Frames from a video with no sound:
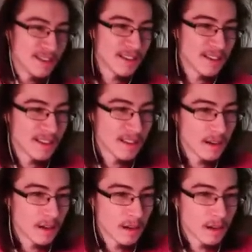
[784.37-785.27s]

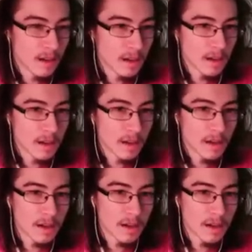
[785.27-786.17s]

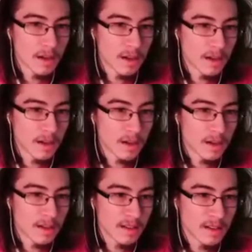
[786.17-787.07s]

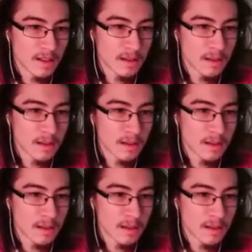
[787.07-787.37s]
Nothing is said.